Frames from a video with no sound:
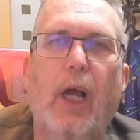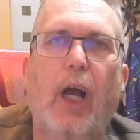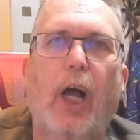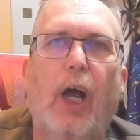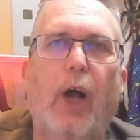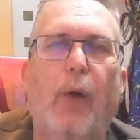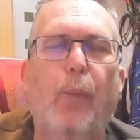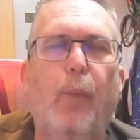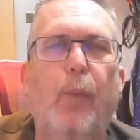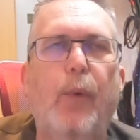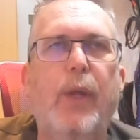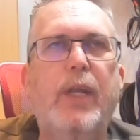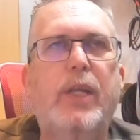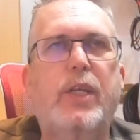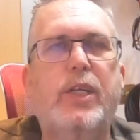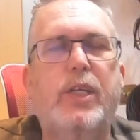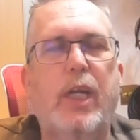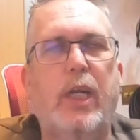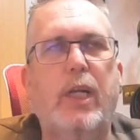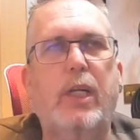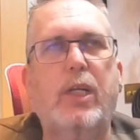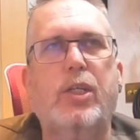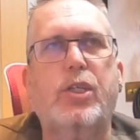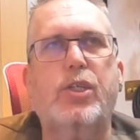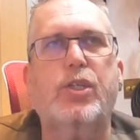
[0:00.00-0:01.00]
and we
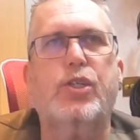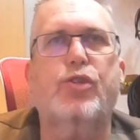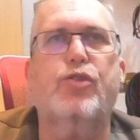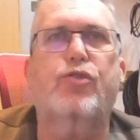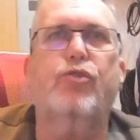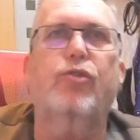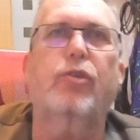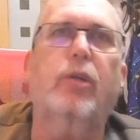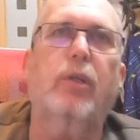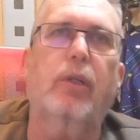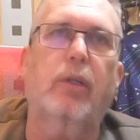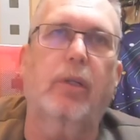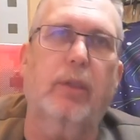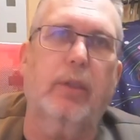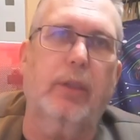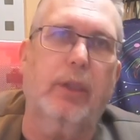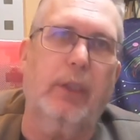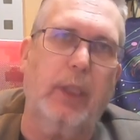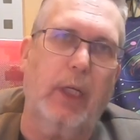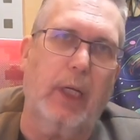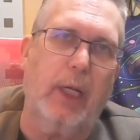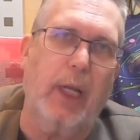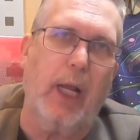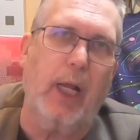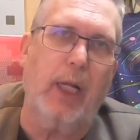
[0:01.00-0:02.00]
did struggle
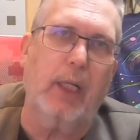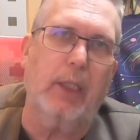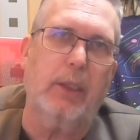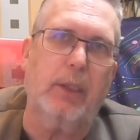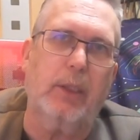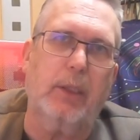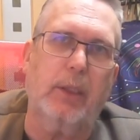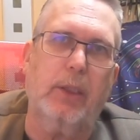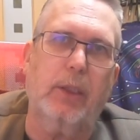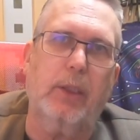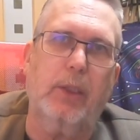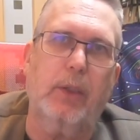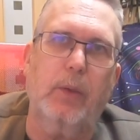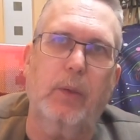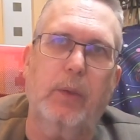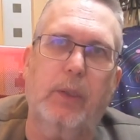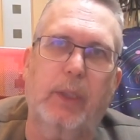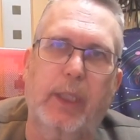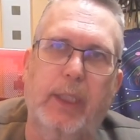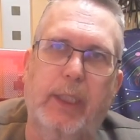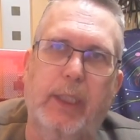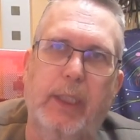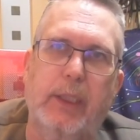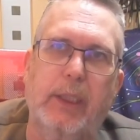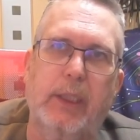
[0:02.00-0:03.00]
to get 2
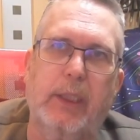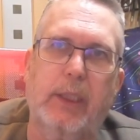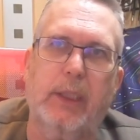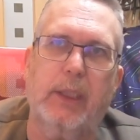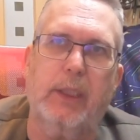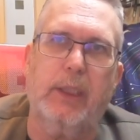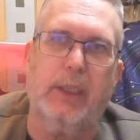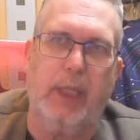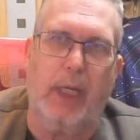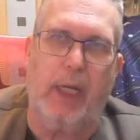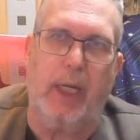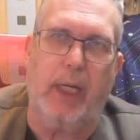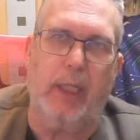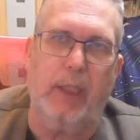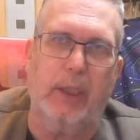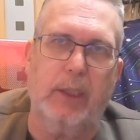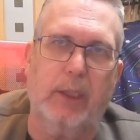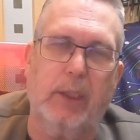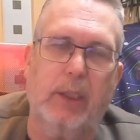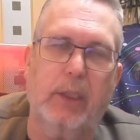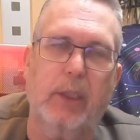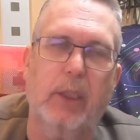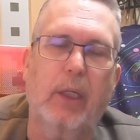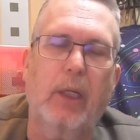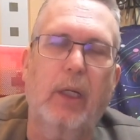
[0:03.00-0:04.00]
tickets to see
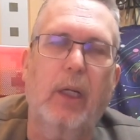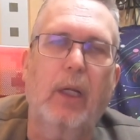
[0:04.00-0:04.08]
it,